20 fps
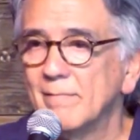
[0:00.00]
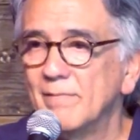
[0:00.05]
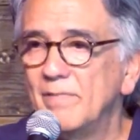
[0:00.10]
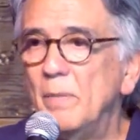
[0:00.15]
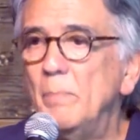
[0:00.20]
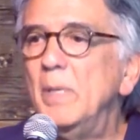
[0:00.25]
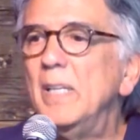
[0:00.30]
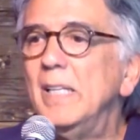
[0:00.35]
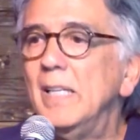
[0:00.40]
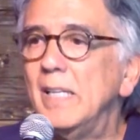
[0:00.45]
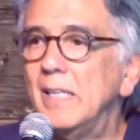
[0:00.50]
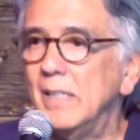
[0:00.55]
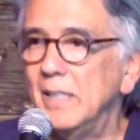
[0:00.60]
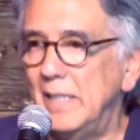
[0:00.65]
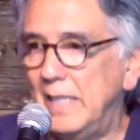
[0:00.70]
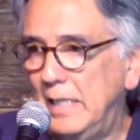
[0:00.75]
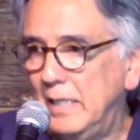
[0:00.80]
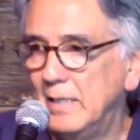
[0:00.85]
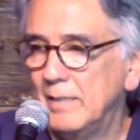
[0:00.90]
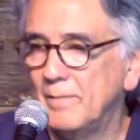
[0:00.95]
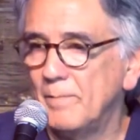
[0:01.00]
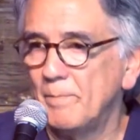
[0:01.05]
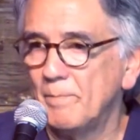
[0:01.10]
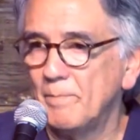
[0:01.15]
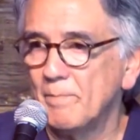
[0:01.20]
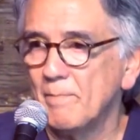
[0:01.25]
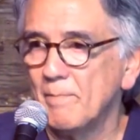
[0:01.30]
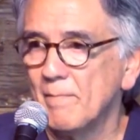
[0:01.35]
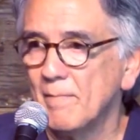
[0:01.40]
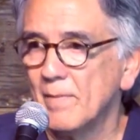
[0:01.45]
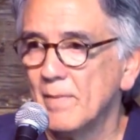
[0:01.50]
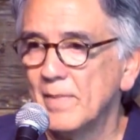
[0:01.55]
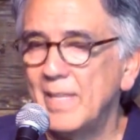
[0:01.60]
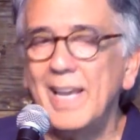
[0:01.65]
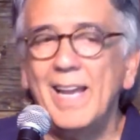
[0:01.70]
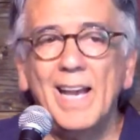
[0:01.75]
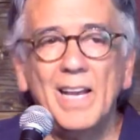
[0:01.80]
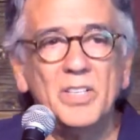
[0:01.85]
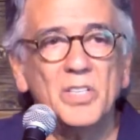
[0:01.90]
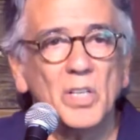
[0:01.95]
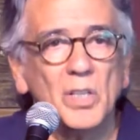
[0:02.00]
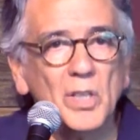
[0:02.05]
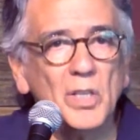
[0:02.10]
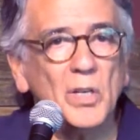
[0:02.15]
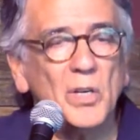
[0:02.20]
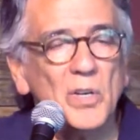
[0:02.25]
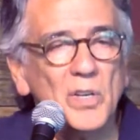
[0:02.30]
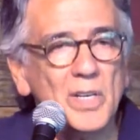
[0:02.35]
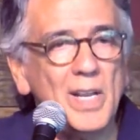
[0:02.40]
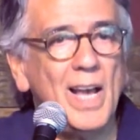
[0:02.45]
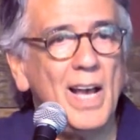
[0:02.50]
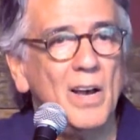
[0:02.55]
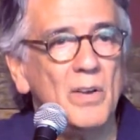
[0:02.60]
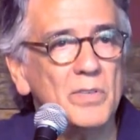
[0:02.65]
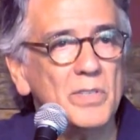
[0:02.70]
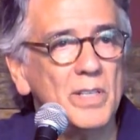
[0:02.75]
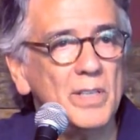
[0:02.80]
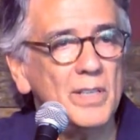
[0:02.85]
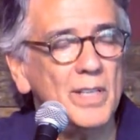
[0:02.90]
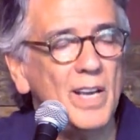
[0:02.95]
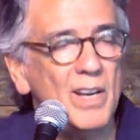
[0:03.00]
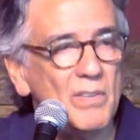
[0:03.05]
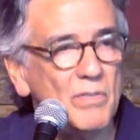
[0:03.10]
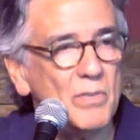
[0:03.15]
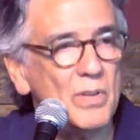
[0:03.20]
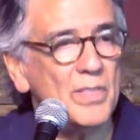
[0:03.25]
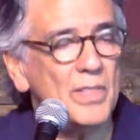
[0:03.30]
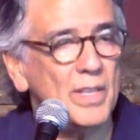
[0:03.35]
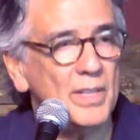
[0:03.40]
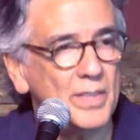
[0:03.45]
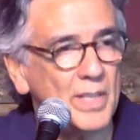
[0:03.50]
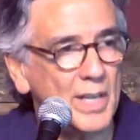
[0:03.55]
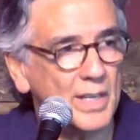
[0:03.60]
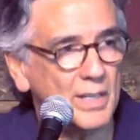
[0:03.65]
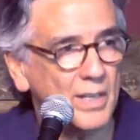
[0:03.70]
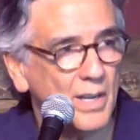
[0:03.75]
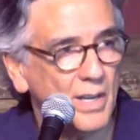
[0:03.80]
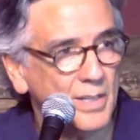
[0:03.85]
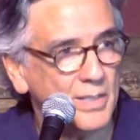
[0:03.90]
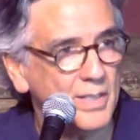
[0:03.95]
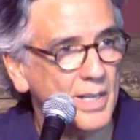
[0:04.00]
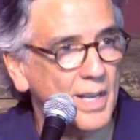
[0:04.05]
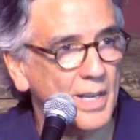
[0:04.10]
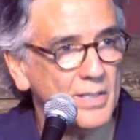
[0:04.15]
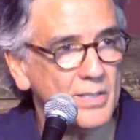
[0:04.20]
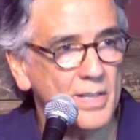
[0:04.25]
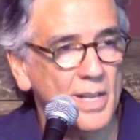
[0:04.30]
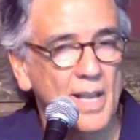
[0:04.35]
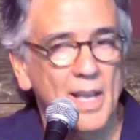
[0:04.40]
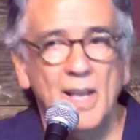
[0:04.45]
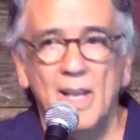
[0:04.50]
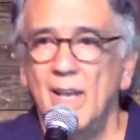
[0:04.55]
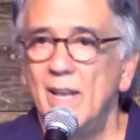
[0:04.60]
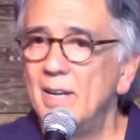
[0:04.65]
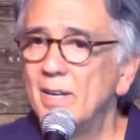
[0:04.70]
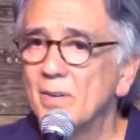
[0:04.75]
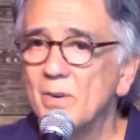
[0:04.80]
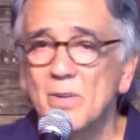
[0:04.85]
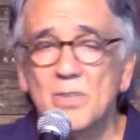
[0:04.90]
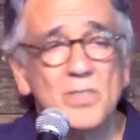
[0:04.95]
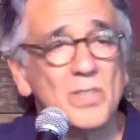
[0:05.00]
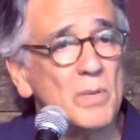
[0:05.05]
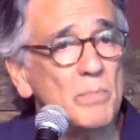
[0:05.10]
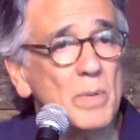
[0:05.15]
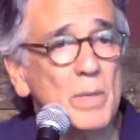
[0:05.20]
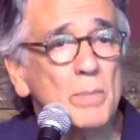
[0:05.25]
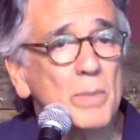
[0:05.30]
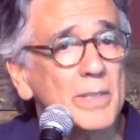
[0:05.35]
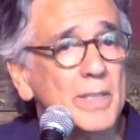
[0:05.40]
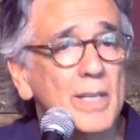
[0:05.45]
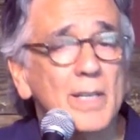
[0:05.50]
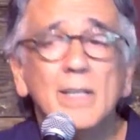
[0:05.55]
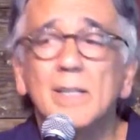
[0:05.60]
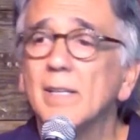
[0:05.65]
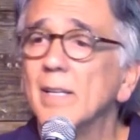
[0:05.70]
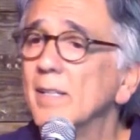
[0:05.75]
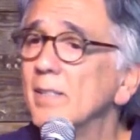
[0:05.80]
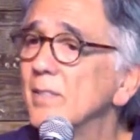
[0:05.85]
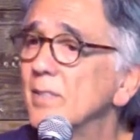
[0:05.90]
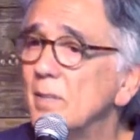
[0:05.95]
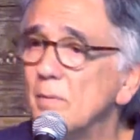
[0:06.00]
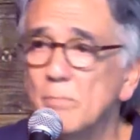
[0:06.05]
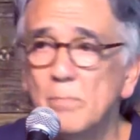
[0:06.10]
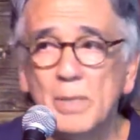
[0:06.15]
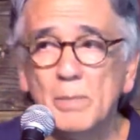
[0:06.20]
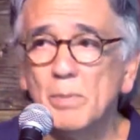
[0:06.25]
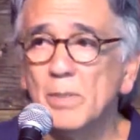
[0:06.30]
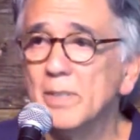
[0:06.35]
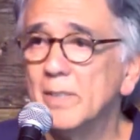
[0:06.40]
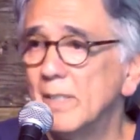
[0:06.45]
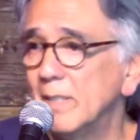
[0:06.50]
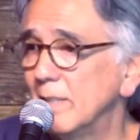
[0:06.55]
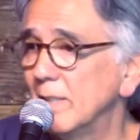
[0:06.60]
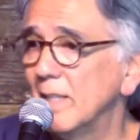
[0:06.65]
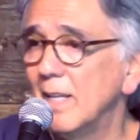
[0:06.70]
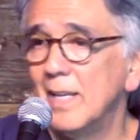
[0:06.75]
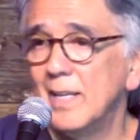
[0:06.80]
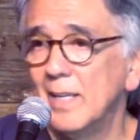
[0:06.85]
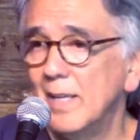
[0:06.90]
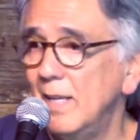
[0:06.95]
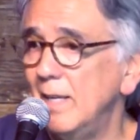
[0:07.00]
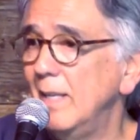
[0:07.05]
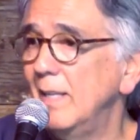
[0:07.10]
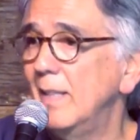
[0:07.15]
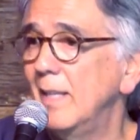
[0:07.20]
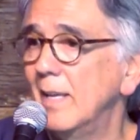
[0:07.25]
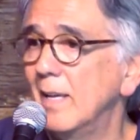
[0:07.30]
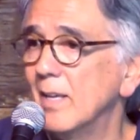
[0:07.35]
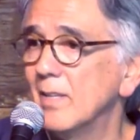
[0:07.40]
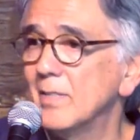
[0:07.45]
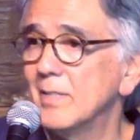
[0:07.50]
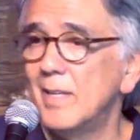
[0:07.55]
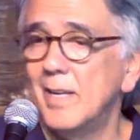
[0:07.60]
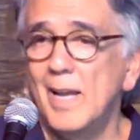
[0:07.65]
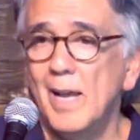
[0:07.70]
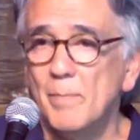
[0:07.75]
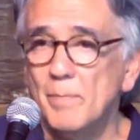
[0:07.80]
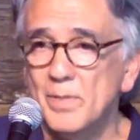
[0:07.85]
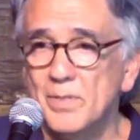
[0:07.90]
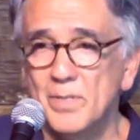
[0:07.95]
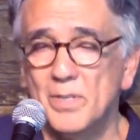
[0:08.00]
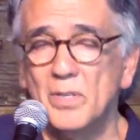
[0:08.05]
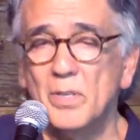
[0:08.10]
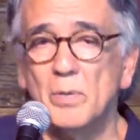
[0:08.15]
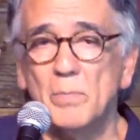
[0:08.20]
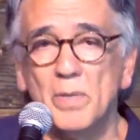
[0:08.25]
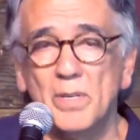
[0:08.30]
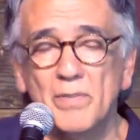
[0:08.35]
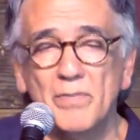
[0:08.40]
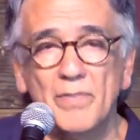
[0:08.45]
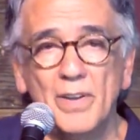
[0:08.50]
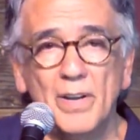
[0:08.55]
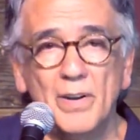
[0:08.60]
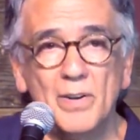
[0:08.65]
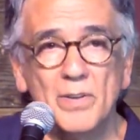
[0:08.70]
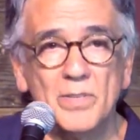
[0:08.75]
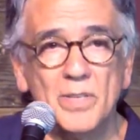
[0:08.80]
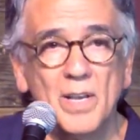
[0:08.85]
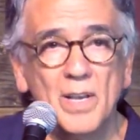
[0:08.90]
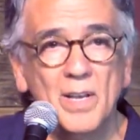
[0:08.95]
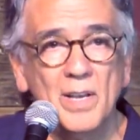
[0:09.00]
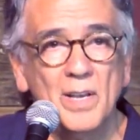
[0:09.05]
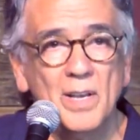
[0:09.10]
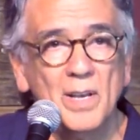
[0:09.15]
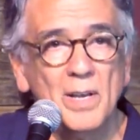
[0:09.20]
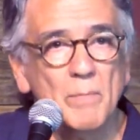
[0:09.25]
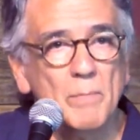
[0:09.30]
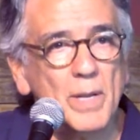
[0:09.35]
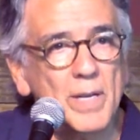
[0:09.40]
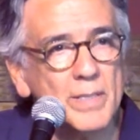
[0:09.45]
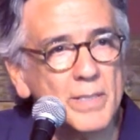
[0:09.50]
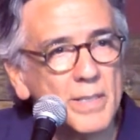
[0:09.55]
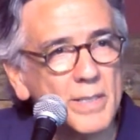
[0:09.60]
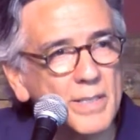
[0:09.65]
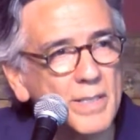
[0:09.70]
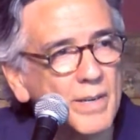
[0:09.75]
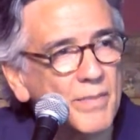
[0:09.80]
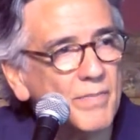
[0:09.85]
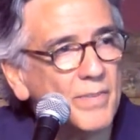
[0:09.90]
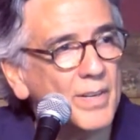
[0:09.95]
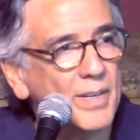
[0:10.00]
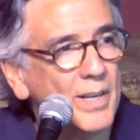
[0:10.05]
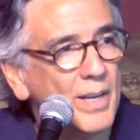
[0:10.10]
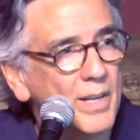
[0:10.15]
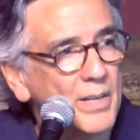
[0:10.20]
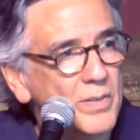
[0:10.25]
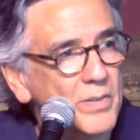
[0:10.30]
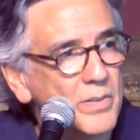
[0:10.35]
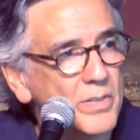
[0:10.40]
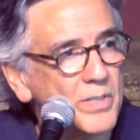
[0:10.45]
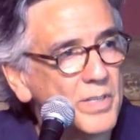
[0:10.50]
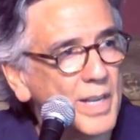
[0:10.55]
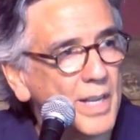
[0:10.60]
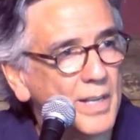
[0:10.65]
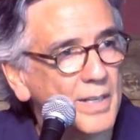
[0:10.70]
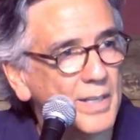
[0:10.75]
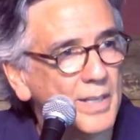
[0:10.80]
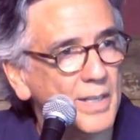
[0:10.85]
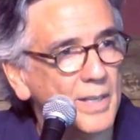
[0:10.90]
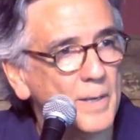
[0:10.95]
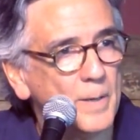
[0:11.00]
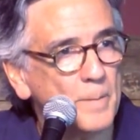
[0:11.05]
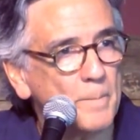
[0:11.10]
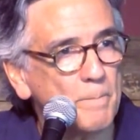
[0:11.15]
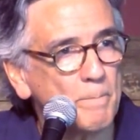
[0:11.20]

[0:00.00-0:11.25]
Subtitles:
familially. They had to learn how to love within that context. And of course, some people did it and some people didn't, like anything else that happens in human affairs. But it's a different understanding.